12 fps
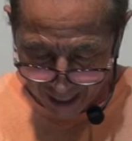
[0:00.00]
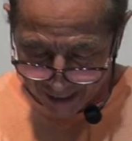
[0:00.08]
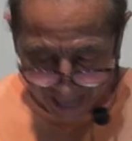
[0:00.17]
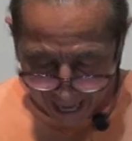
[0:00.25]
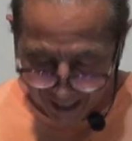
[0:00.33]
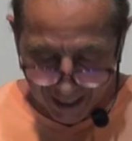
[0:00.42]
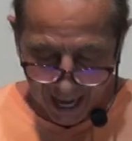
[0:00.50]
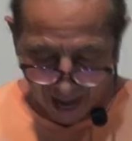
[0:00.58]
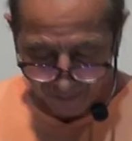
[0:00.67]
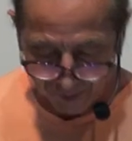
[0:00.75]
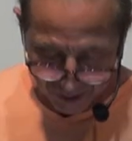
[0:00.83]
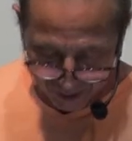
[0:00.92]
Not a
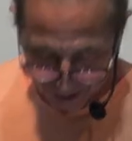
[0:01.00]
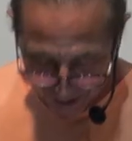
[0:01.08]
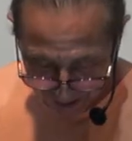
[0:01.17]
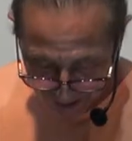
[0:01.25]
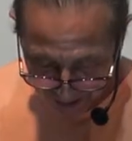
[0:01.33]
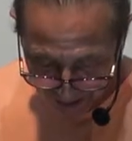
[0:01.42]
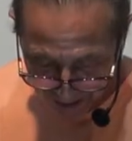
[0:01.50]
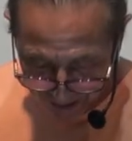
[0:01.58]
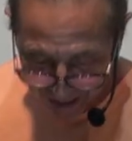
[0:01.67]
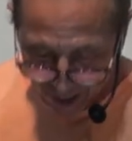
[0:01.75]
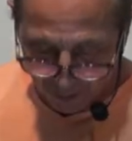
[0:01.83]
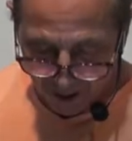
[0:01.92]
novice,
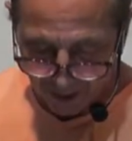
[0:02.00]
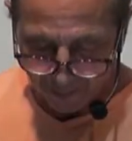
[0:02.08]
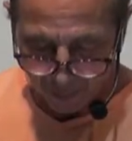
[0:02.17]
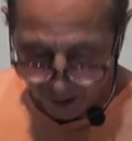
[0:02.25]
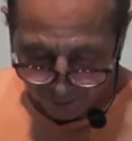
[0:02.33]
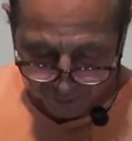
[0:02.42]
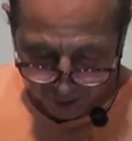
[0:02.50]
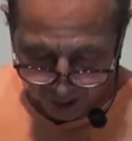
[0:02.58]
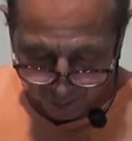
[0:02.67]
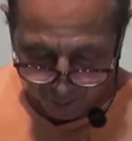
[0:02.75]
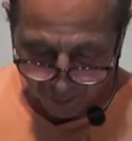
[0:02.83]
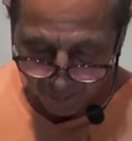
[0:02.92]
that's being puffed
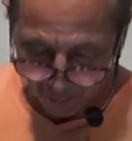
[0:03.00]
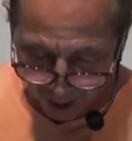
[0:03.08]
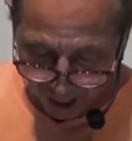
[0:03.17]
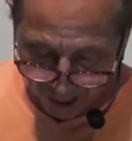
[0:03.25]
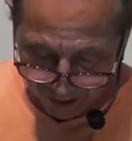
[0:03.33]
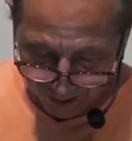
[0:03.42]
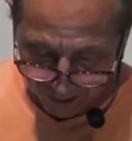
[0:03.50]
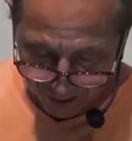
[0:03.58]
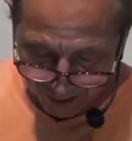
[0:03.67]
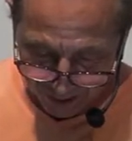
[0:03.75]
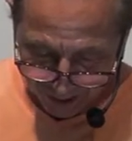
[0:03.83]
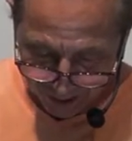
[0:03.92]
up with pride.
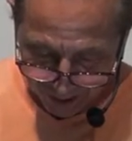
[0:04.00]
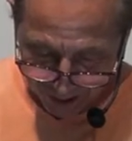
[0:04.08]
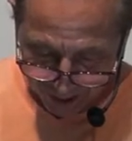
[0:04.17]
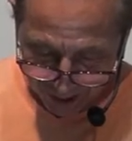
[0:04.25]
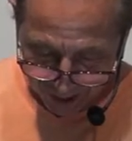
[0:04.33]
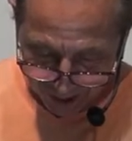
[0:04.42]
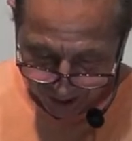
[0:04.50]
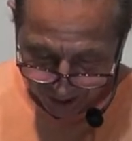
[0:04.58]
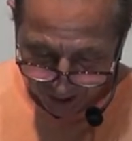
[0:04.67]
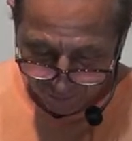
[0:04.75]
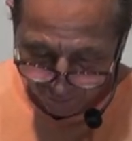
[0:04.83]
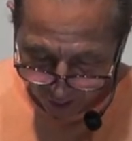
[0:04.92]

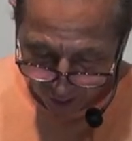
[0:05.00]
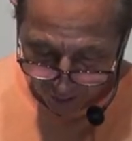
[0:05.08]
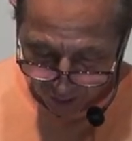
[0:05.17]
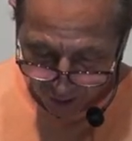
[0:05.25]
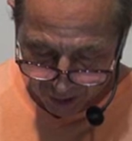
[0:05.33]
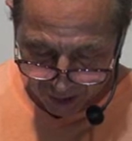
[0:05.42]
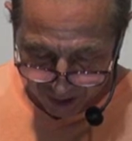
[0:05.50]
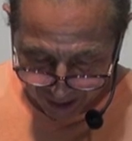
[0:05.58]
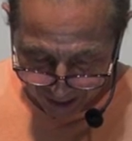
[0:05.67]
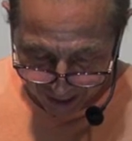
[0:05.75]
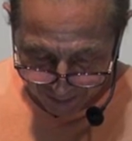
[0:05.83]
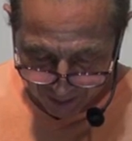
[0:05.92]
He fall into the
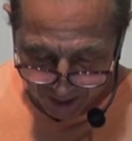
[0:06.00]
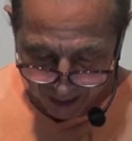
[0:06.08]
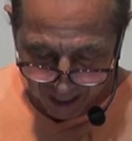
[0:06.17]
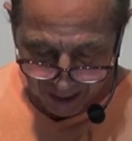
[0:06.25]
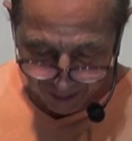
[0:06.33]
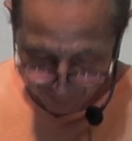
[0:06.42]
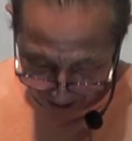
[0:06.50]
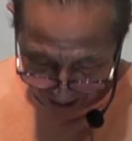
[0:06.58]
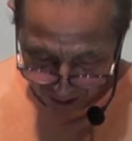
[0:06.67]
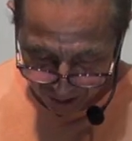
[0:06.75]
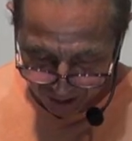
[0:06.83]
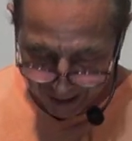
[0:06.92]
same
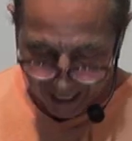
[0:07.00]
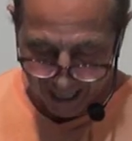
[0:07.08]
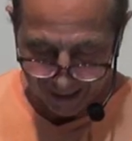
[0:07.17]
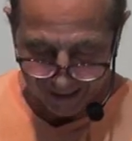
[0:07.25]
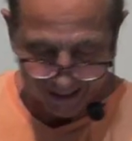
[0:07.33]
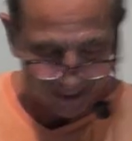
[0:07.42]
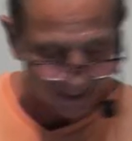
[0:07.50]
condemnation as the